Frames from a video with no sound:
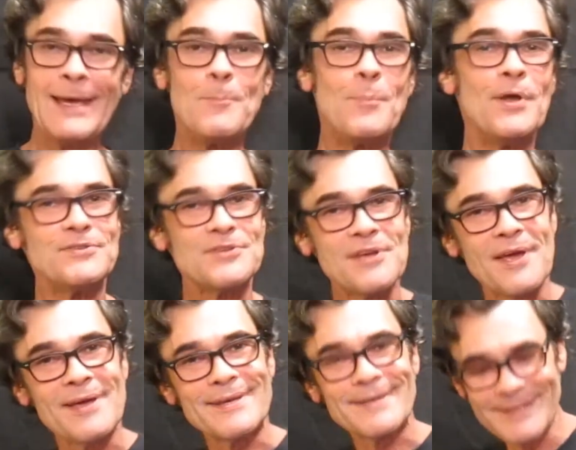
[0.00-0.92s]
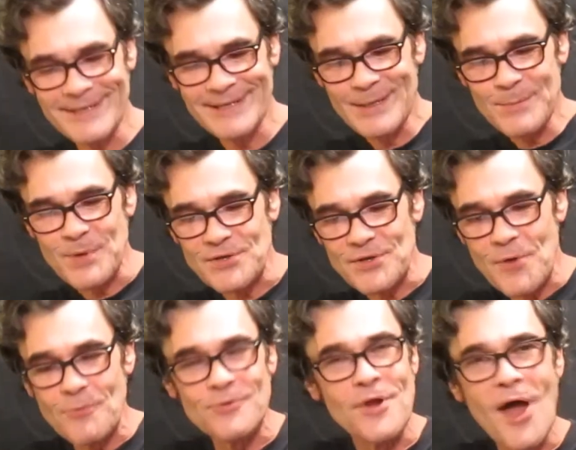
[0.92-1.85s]
But you
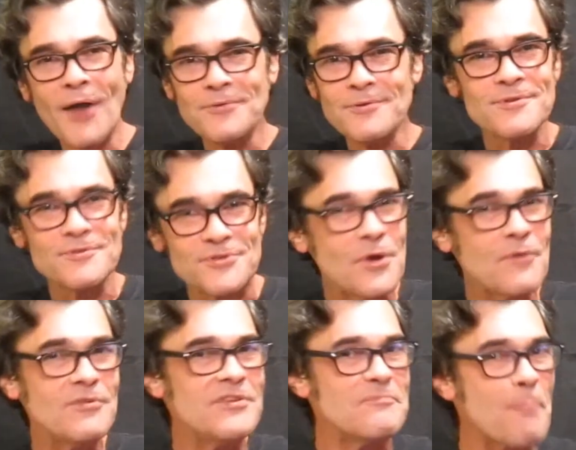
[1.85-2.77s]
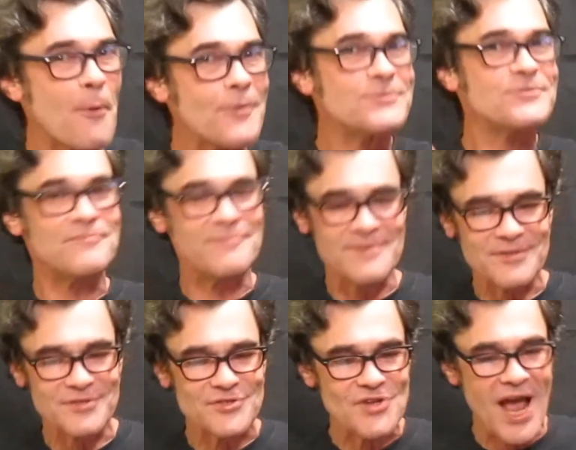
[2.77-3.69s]
know, non-conservative parts of the
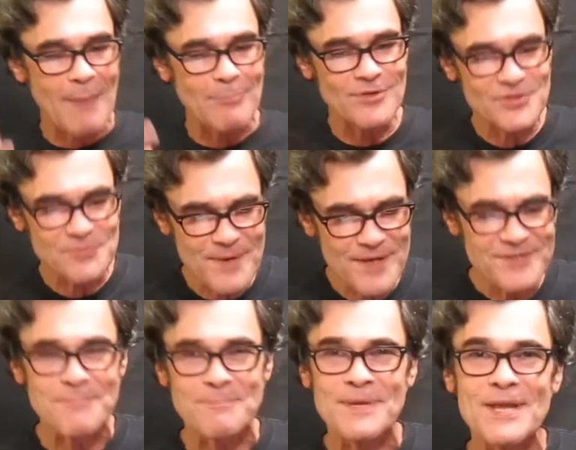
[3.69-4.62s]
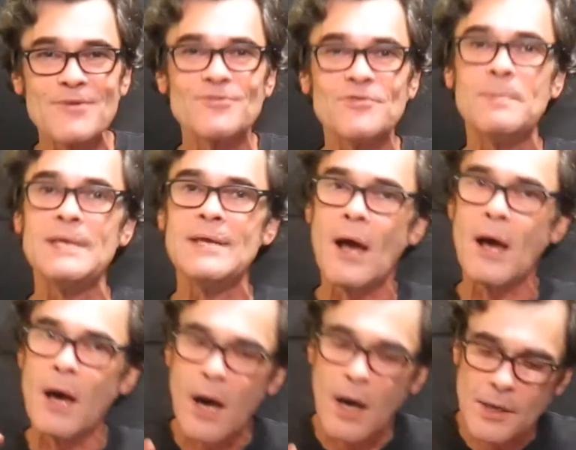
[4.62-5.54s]
establishment appear to be
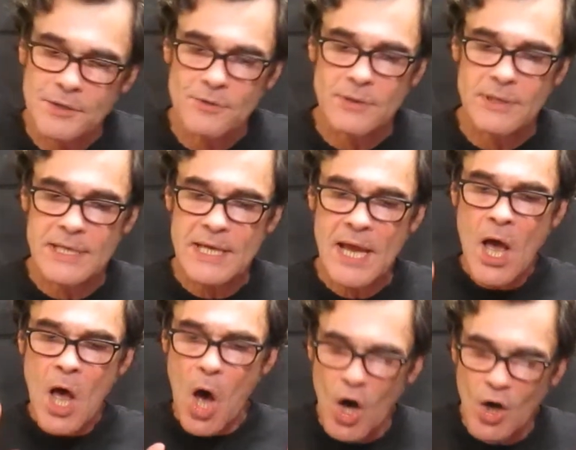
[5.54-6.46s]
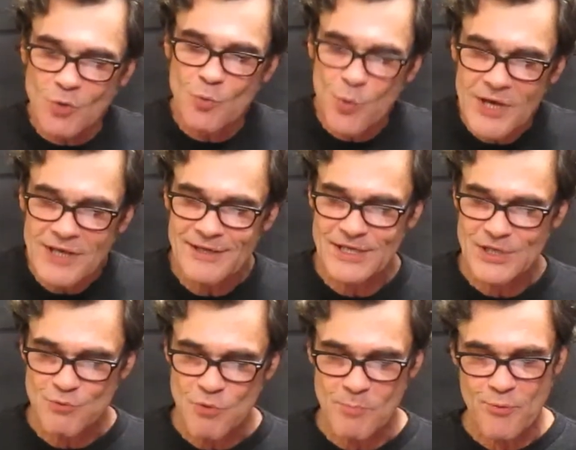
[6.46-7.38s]
utterly unwilling
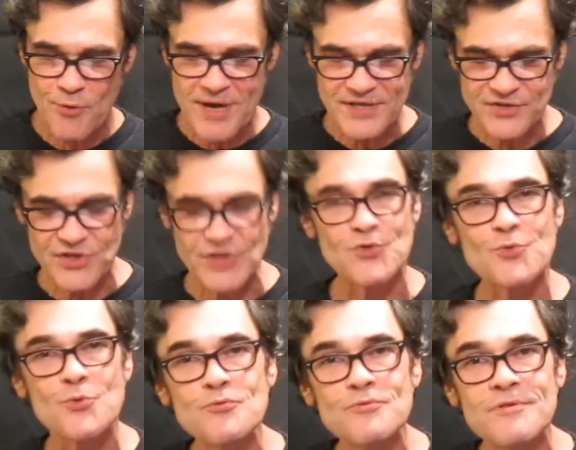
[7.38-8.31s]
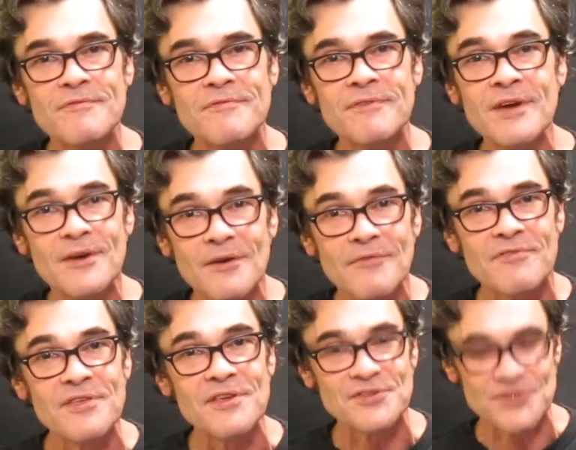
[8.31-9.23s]
to embrace the truth
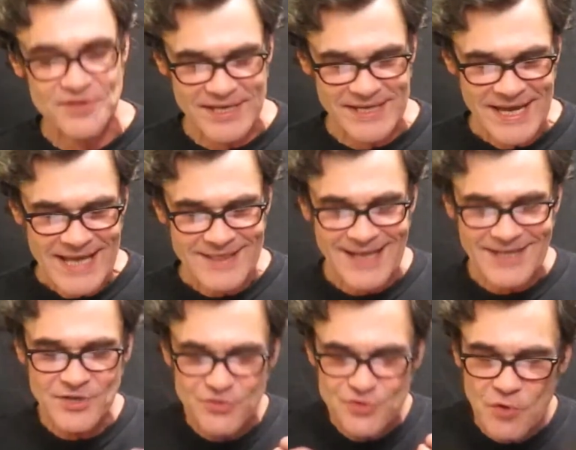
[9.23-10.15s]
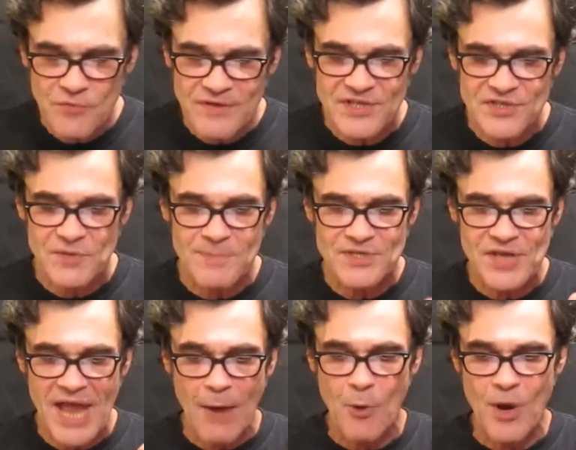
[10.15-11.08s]
of this, that conservatism is
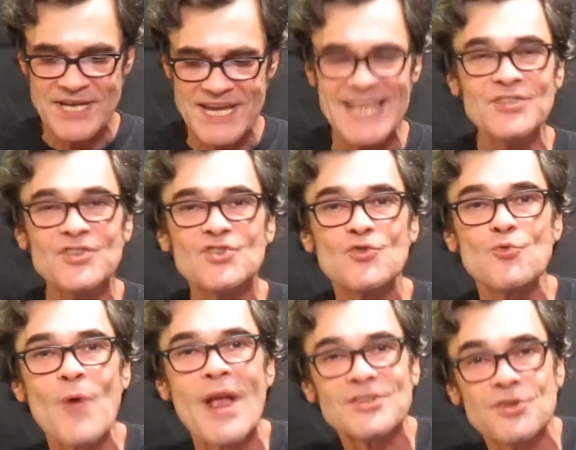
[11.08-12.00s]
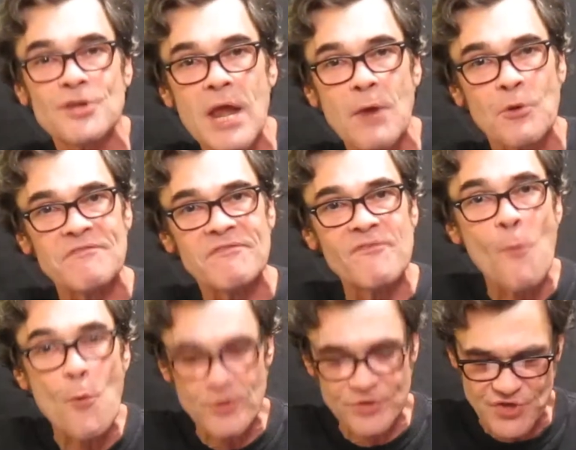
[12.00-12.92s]
now an insurrectionary
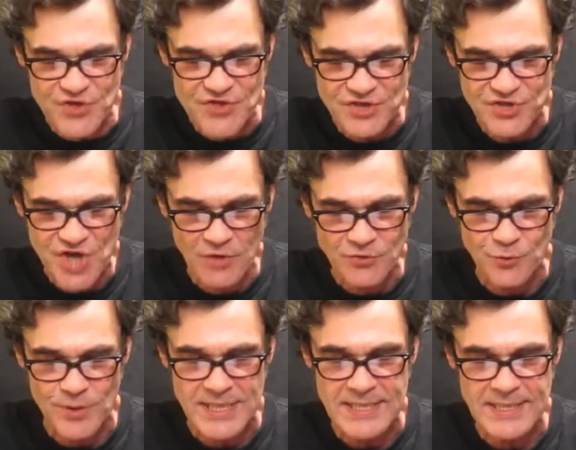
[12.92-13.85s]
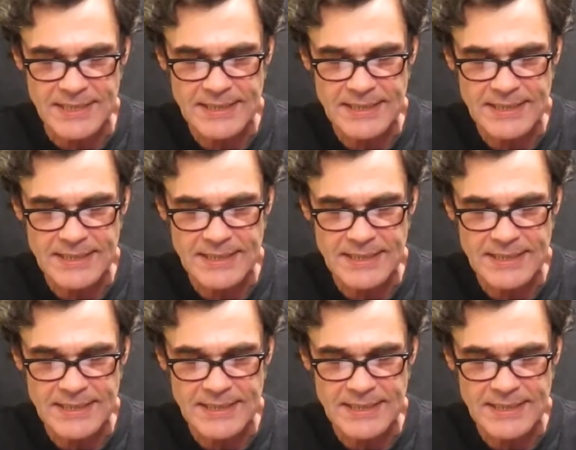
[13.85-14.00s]
force in this country.